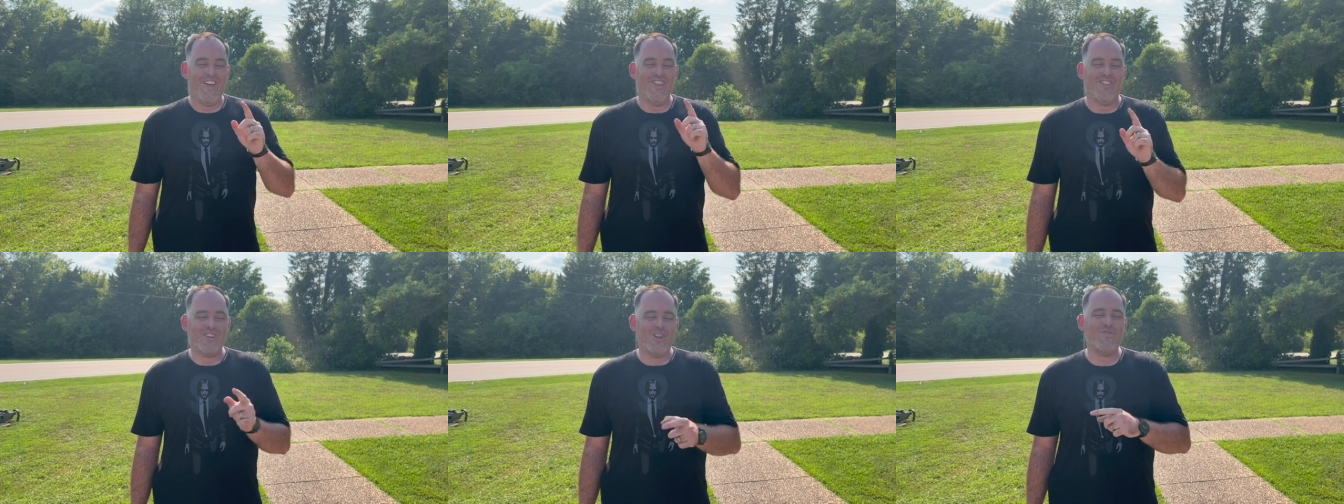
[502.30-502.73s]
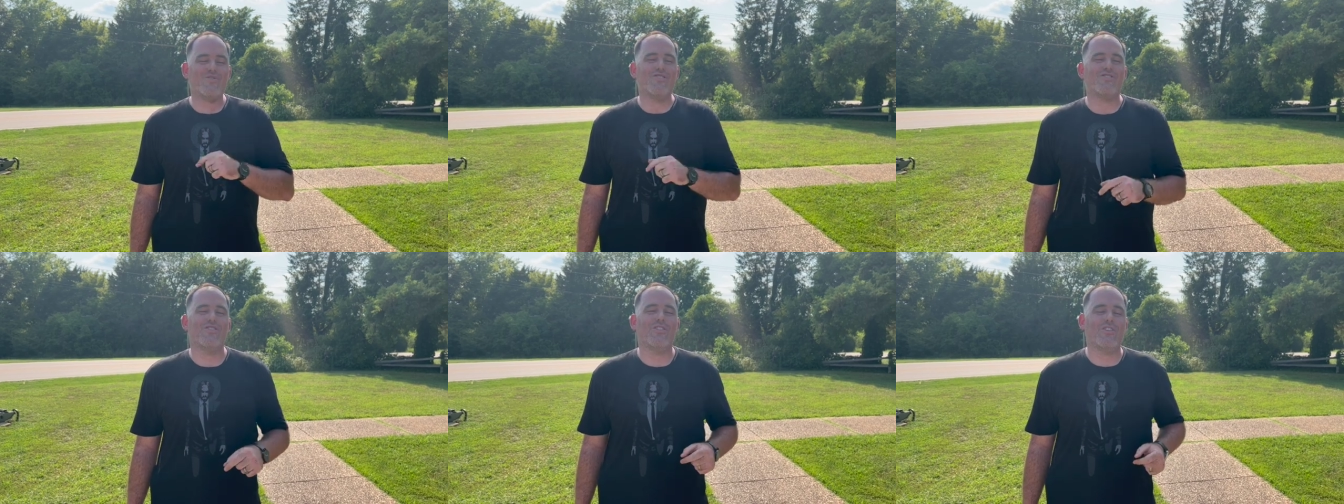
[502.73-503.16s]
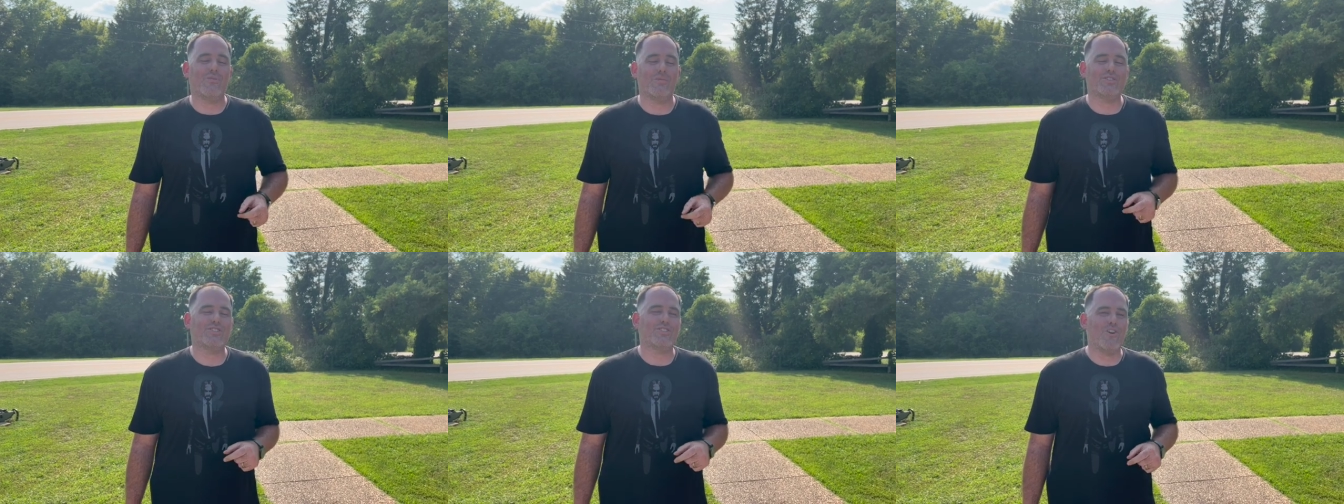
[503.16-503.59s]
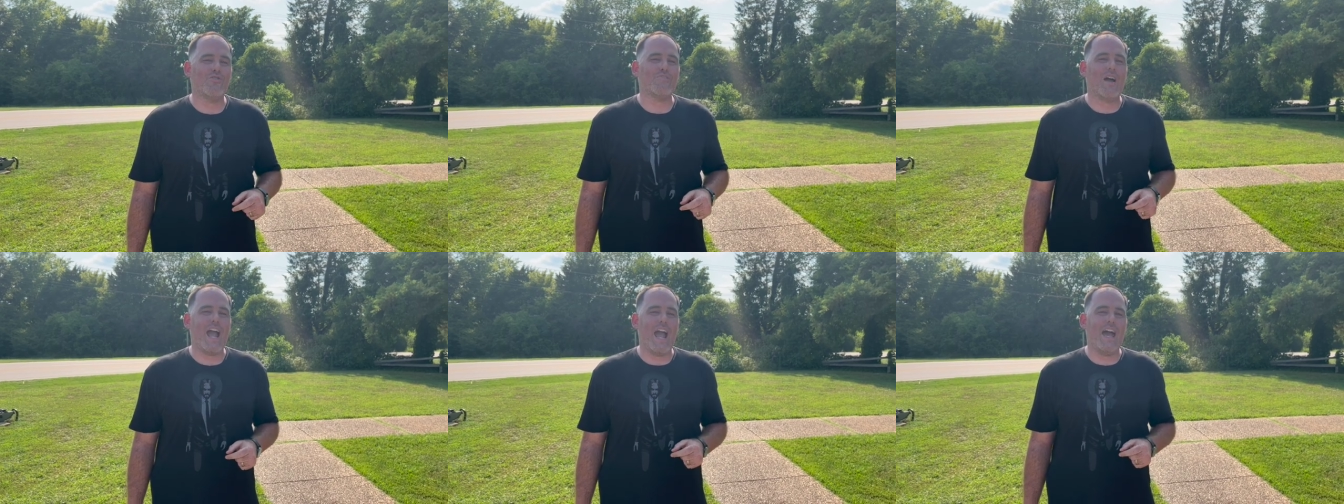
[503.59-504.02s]
the Union general was so
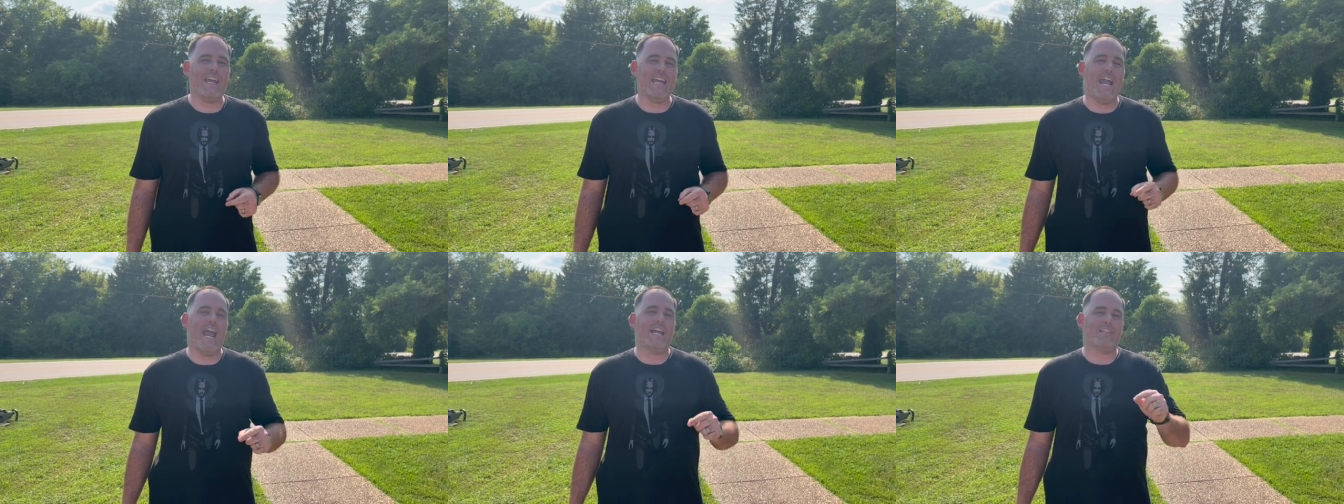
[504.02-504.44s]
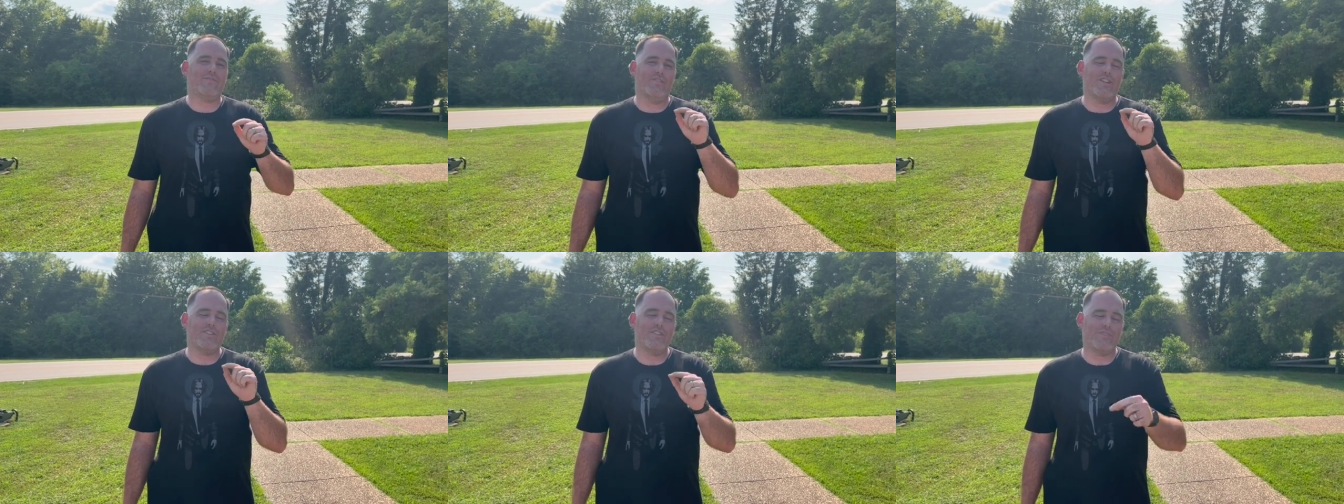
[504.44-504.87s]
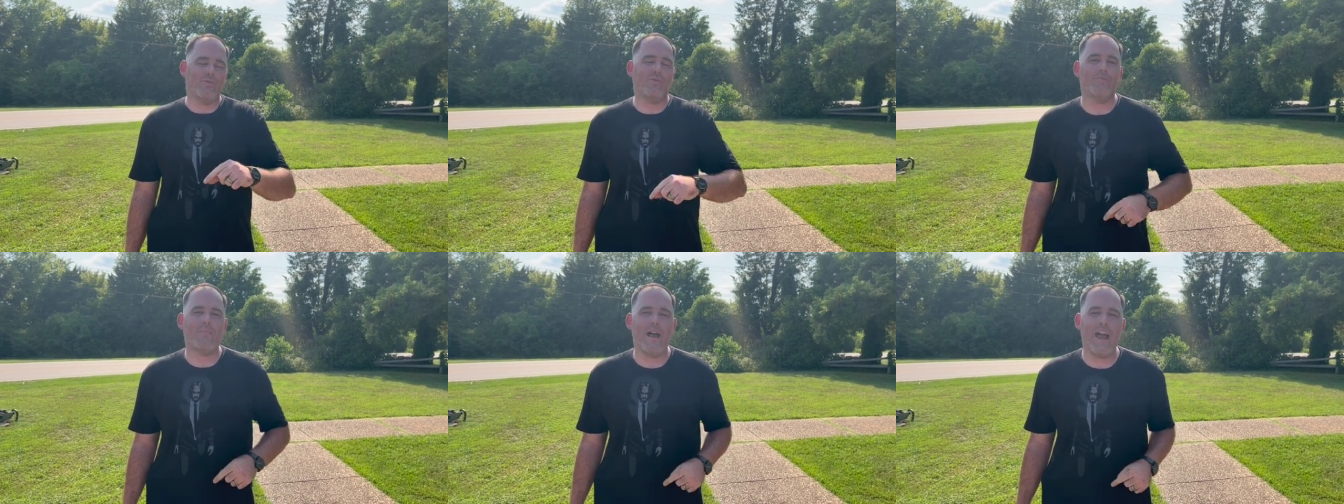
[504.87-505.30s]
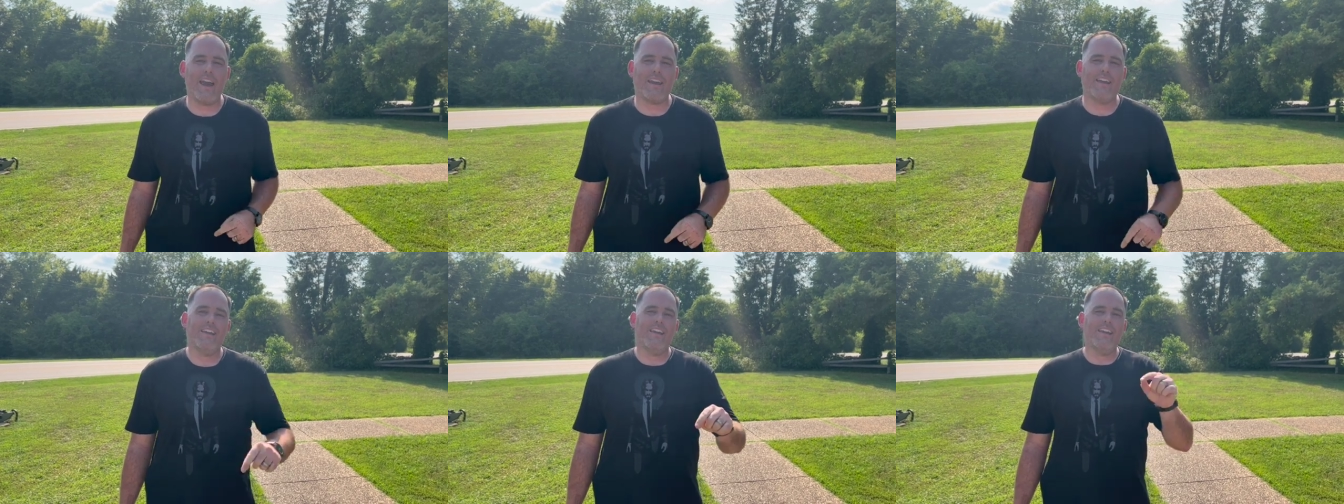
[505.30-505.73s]
mad, he asked for his sword back,
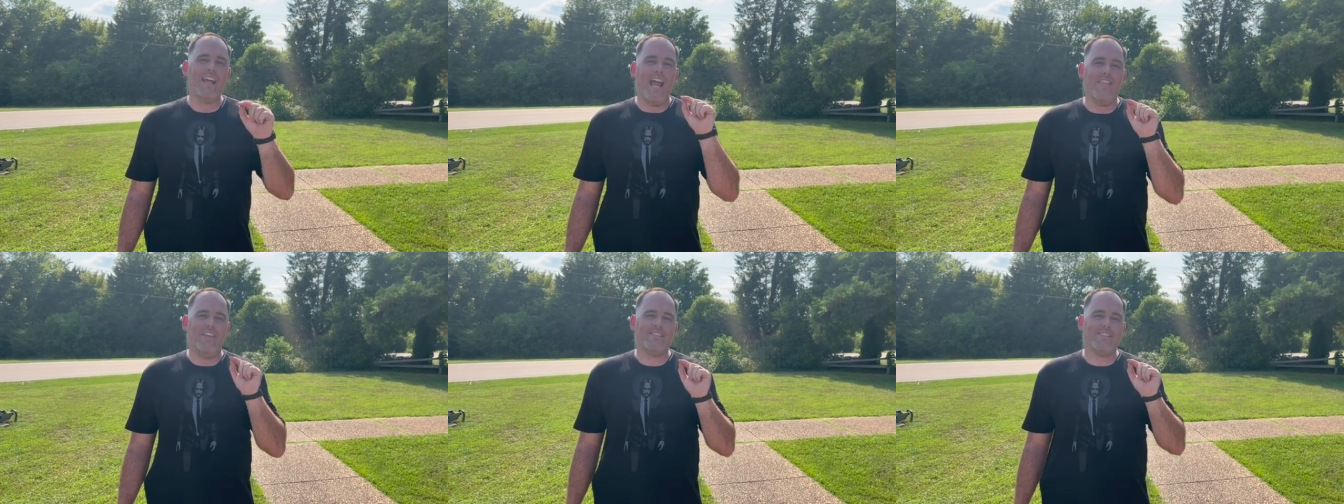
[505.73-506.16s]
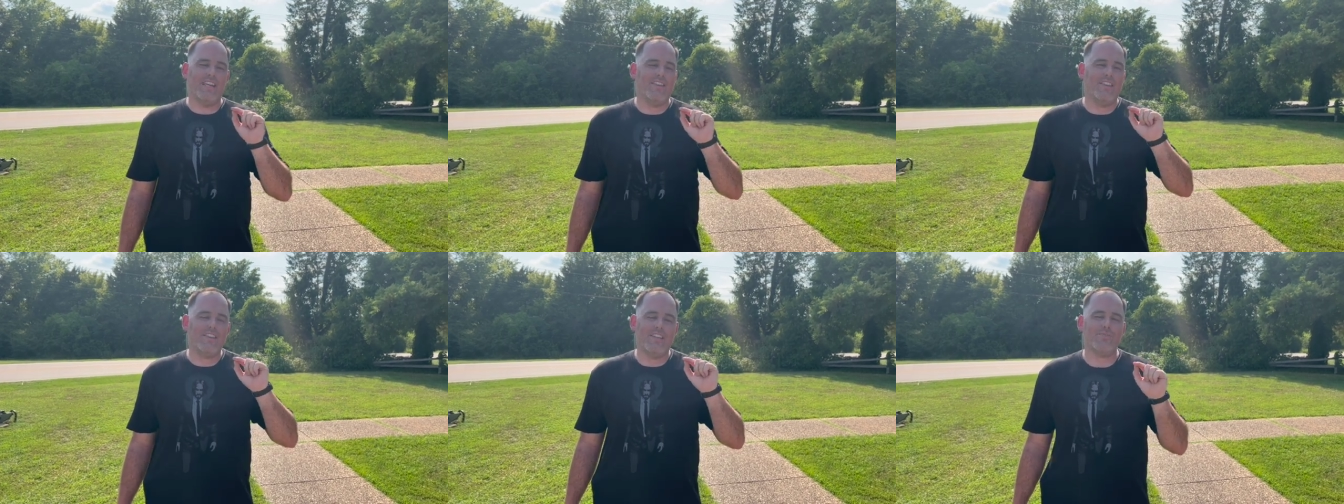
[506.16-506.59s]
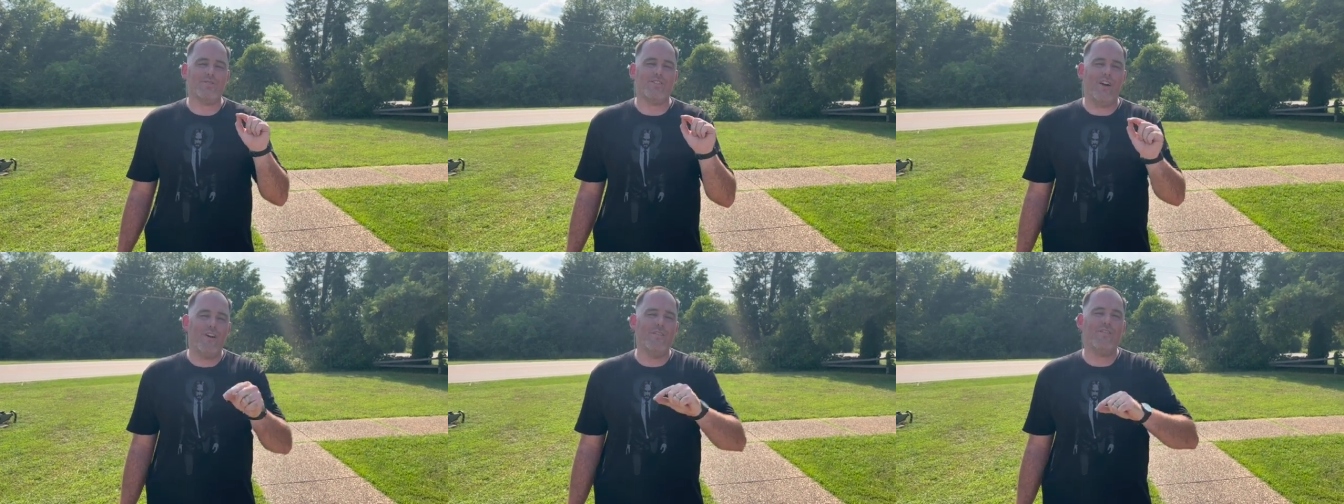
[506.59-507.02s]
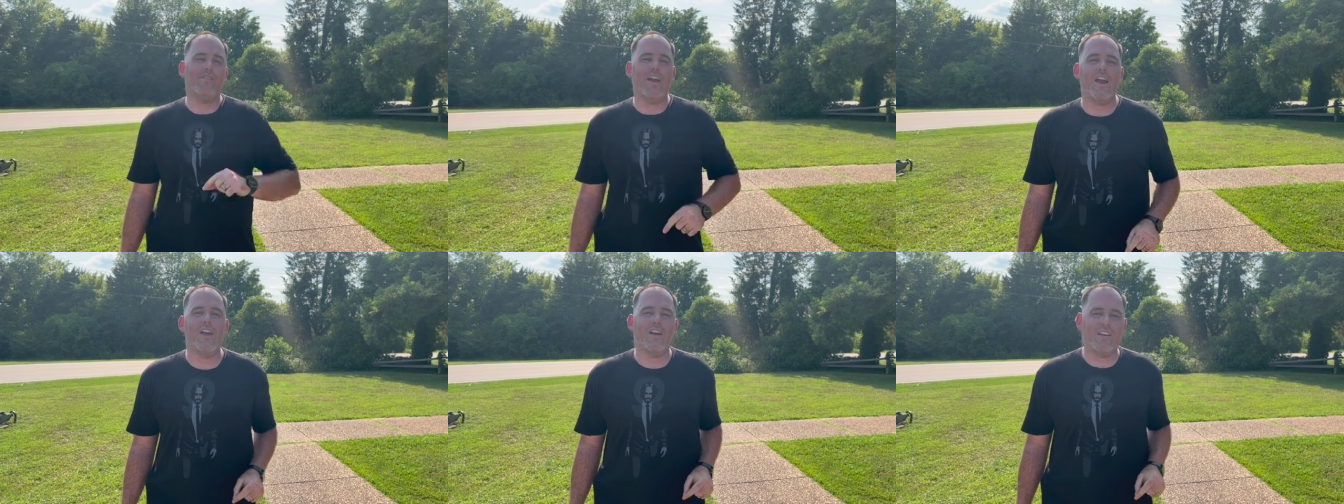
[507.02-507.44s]
and they said that this was
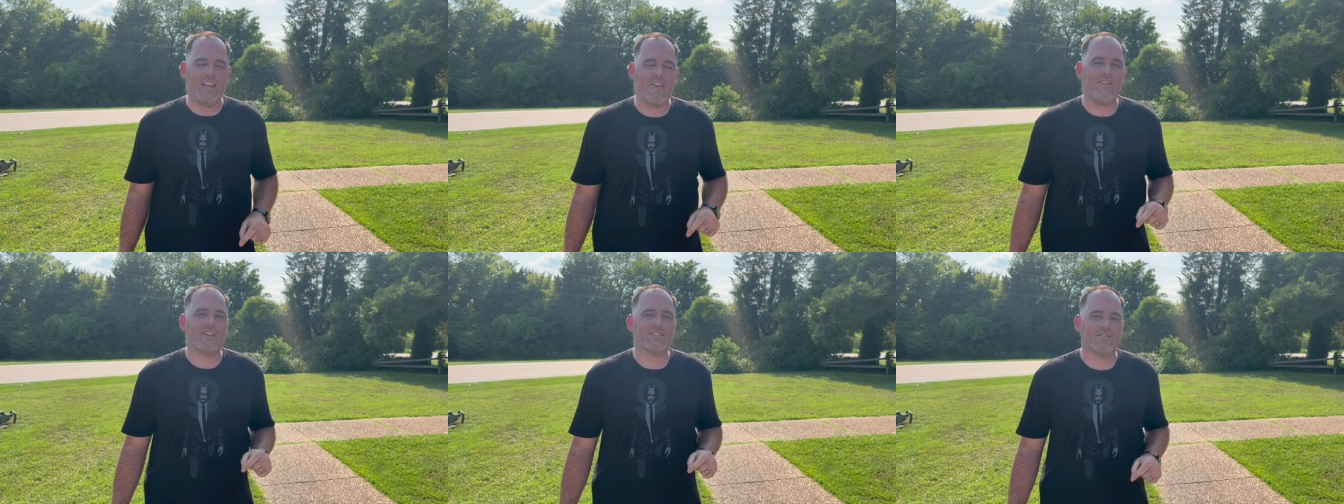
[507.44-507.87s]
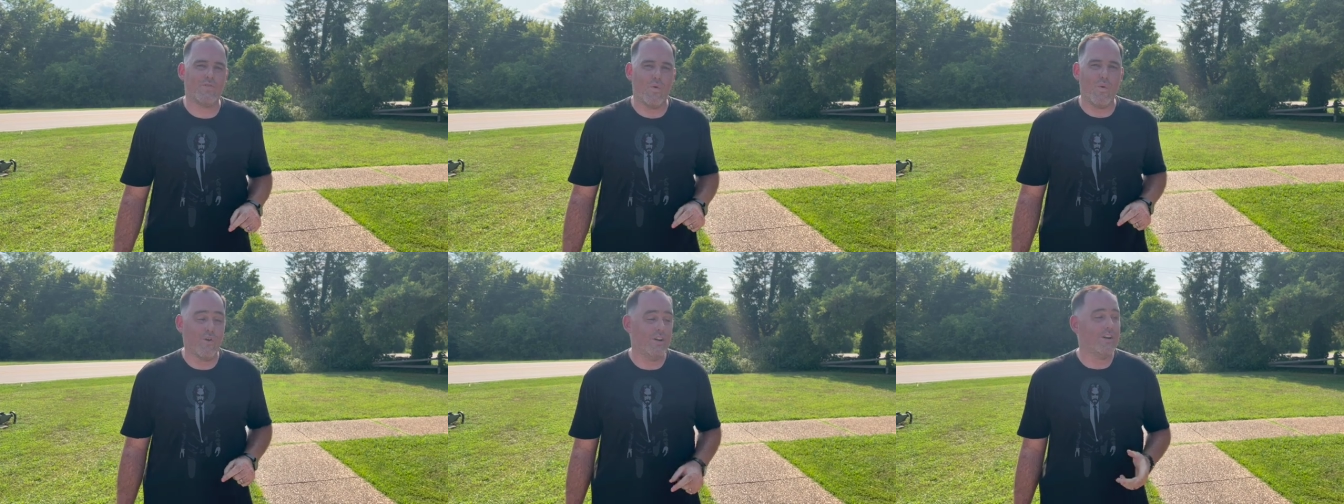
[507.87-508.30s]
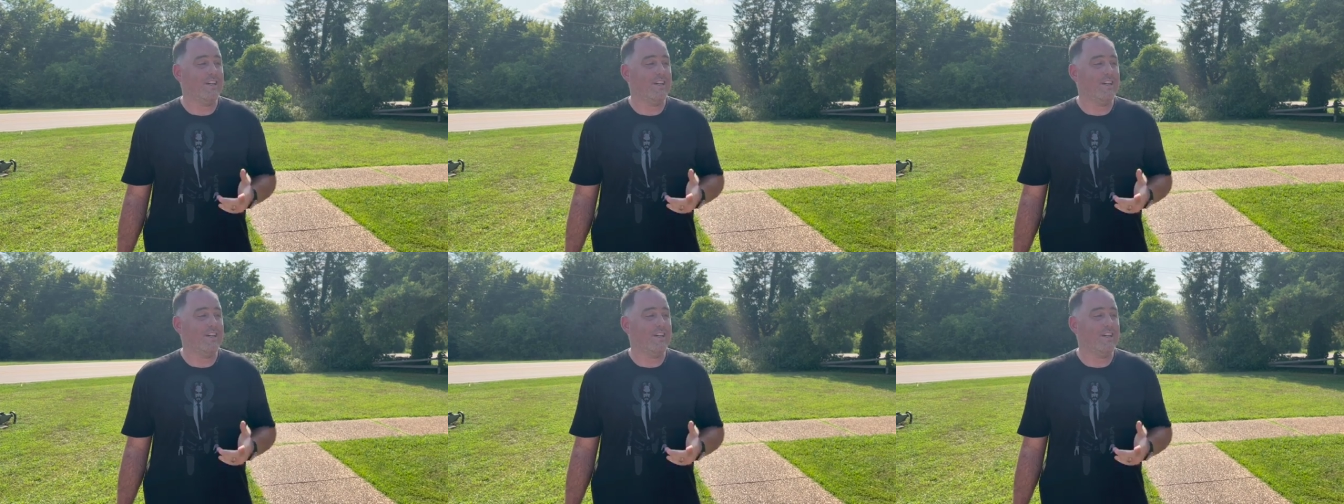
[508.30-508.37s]
unfair and the ethics of war.